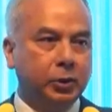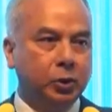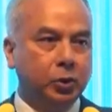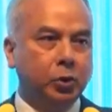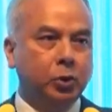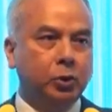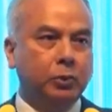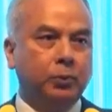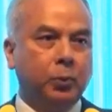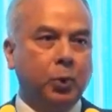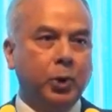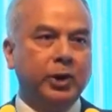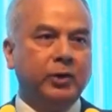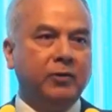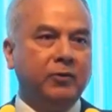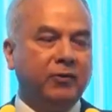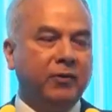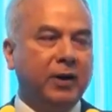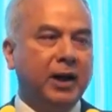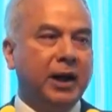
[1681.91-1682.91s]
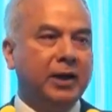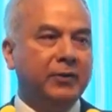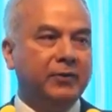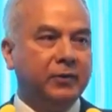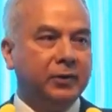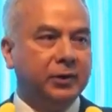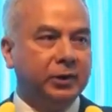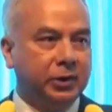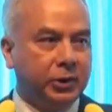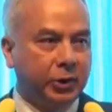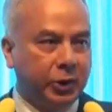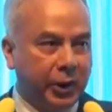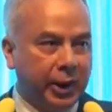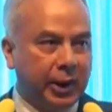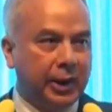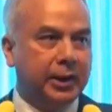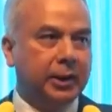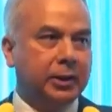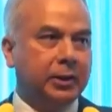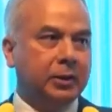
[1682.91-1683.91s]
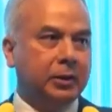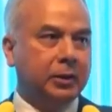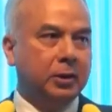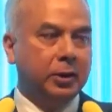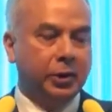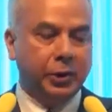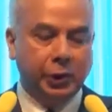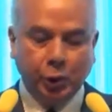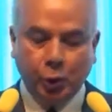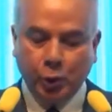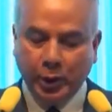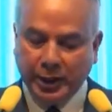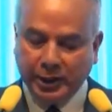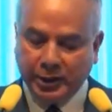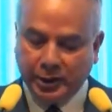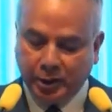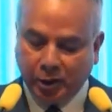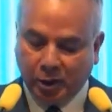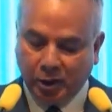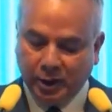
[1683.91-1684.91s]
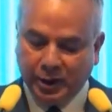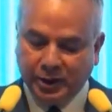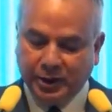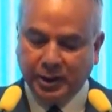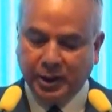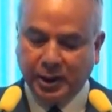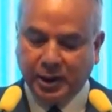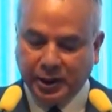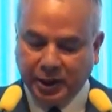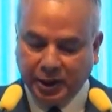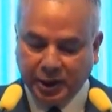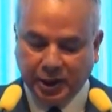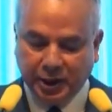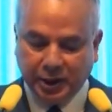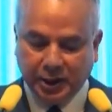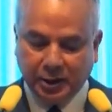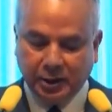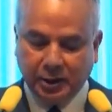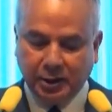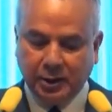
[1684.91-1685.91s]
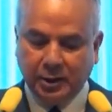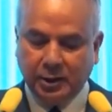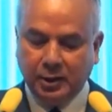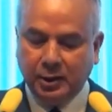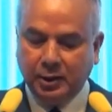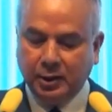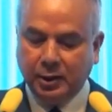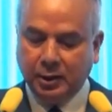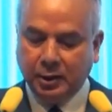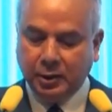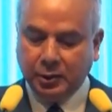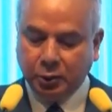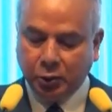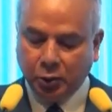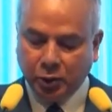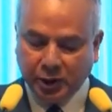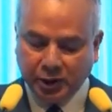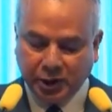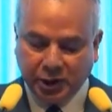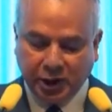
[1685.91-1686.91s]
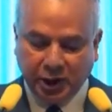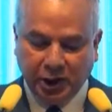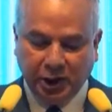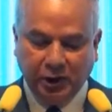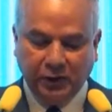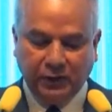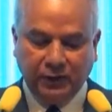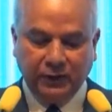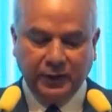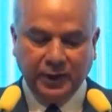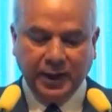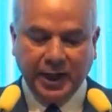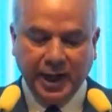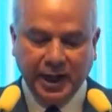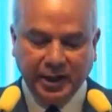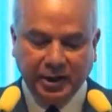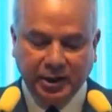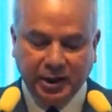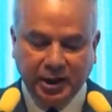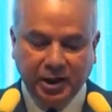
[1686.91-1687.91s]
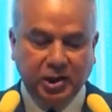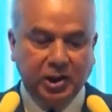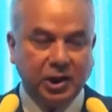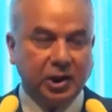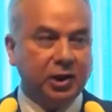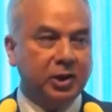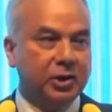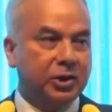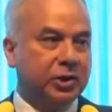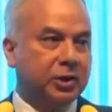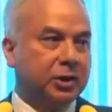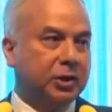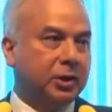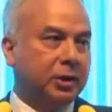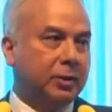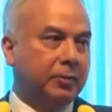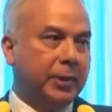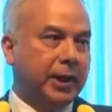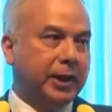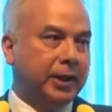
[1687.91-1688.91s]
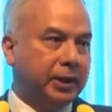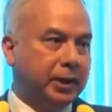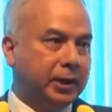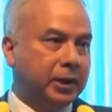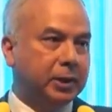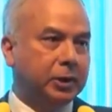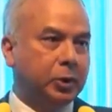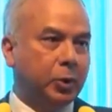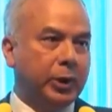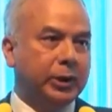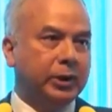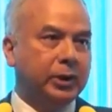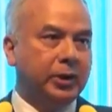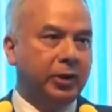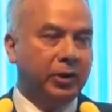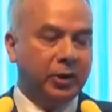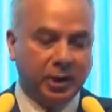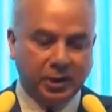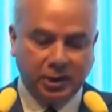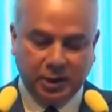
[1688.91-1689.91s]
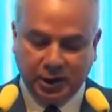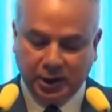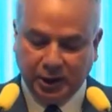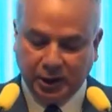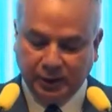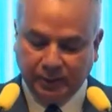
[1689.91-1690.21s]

$2.5 trillion a year to achieve the SDGs by the year 2030.